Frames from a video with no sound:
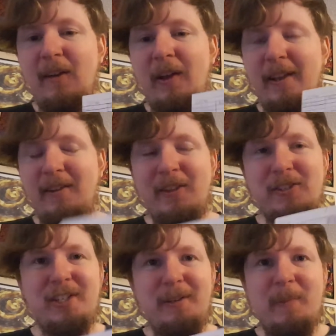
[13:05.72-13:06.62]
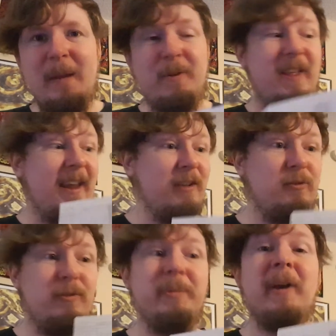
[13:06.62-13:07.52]
on another sheet of paper that I
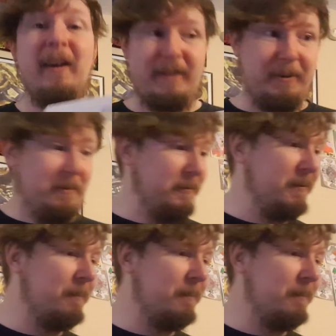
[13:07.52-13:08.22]
do not own.